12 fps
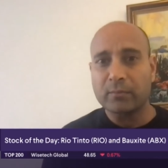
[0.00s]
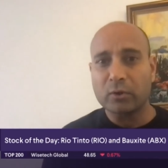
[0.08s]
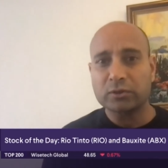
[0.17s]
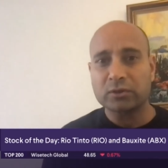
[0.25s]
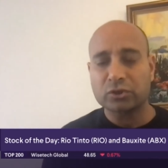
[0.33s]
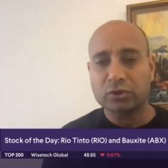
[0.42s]
The
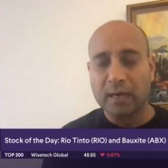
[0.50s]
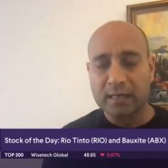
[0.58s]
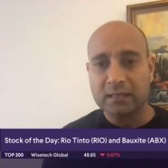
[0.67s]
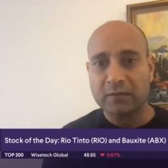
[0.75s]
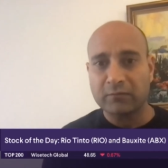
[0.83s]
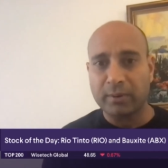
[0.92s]
most
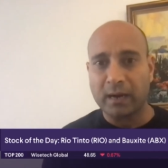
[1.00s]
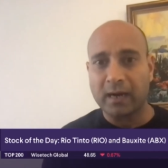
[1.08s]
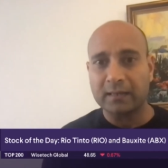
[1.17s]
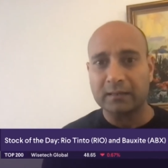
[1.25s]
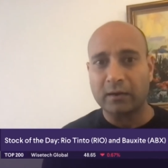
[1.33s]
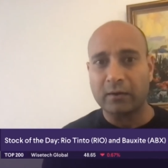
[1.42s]
attractive
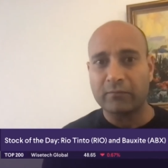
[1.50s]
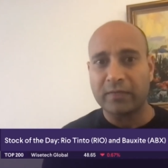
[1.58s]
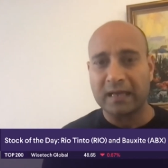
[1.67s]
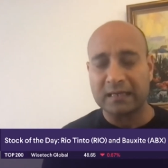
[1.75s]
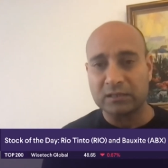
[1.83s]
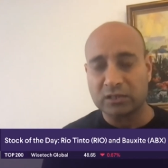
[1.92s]
part of
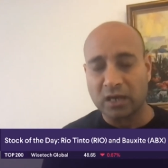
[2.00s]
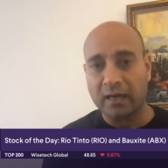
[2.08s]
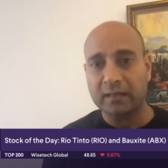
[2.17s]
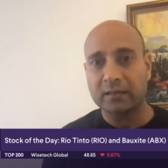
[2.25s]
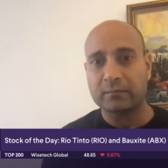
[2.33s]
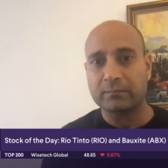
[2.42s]
that
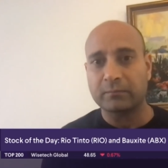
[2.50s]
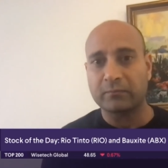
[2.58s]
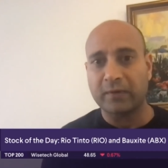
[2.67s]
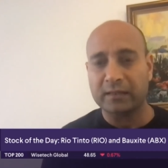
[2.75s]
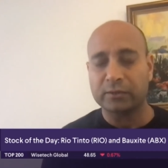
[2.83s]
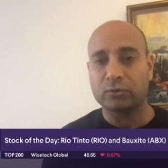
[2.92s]
entire
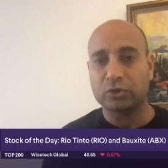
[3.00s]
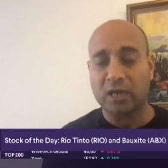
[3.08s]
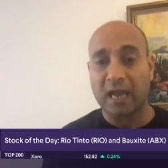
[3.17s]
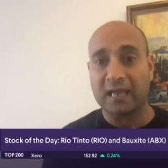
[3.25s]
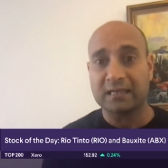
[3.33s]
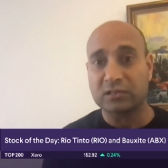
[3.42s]
value
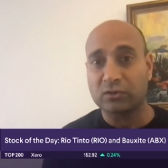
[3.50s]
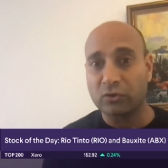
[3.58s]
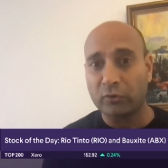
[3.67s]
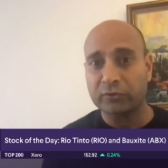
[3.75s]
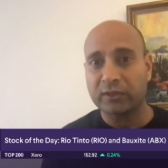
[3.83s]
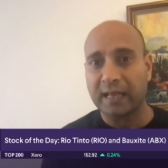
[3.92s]
chain is
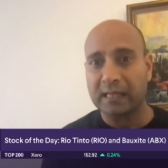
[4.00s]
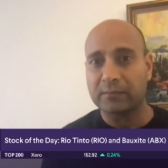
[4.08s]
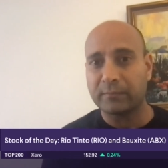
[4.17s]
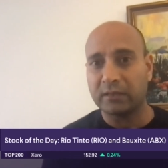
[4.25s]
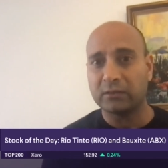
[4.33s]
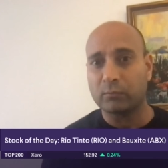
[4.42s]
not the
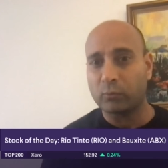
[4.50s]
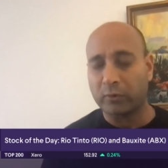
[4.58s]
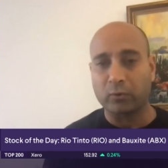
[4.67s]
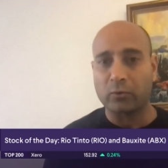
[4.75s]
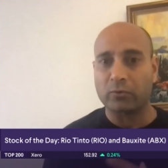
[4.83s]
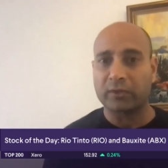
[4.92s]
aluminium,
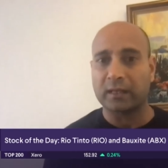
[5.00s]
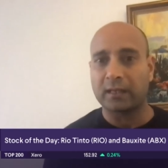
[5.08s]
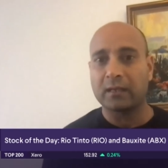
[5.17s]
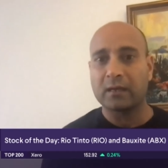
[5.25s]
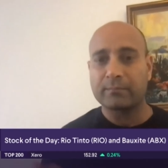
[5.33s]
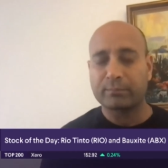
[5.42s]
where all
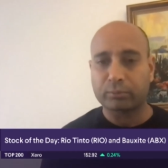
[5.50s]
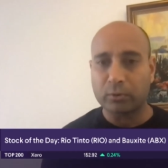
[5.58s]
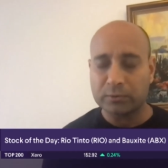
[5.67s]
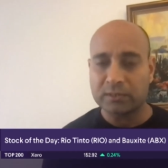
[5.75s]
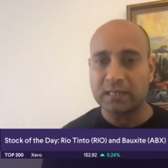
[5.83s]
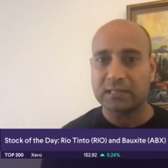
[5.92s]
the
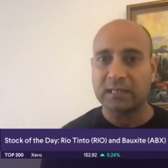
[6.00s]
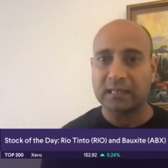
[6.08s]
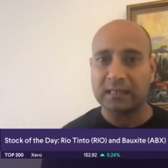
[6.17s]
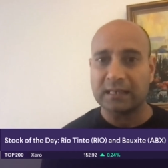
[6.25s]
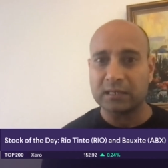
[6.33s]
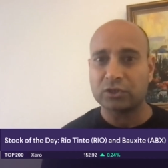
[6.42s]
processing
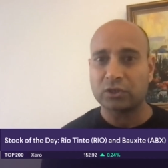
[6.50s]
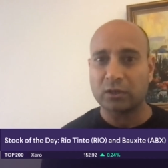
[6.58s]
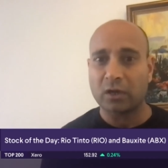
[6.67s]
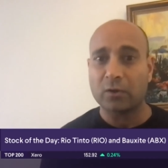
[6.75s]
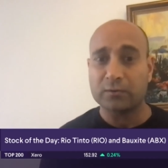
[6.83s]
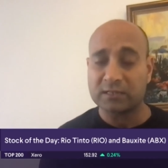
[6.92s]
and energy
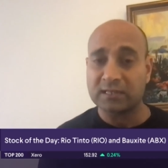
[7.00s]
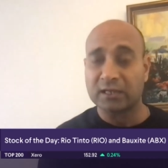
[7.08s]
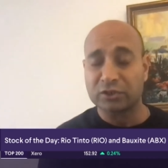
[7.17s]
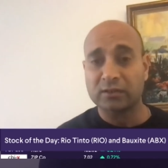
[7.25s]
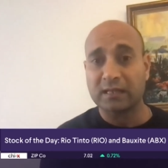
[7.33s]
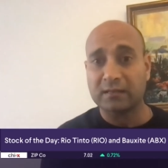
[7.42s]
goes. It's
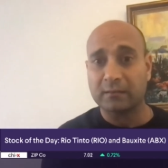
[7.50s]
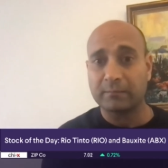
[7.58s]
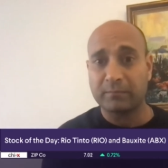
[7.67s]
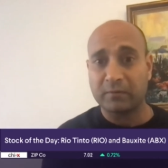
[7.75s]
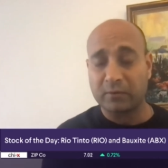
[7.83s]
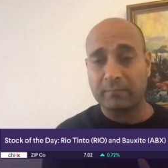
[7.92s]
actually in the
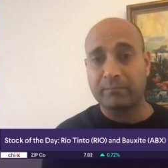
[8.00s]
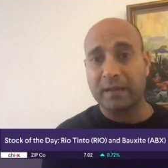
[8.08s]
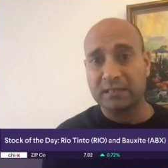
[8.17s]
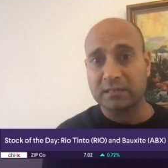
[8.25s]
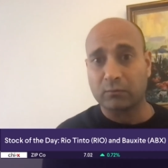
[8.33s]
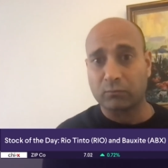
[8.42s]
very
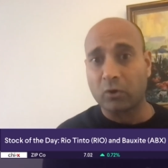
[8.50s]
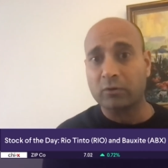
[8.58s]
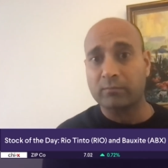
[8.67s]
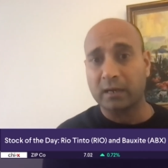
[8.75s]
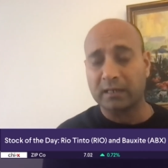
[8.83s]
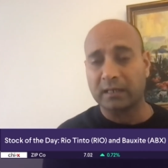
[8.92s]
basic
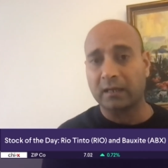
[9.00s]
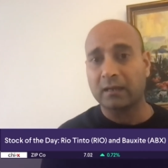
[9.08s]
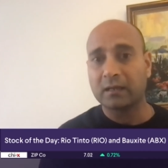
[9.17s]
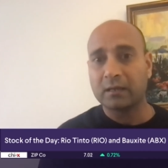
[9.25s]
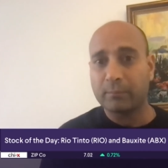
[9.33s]
rock mining.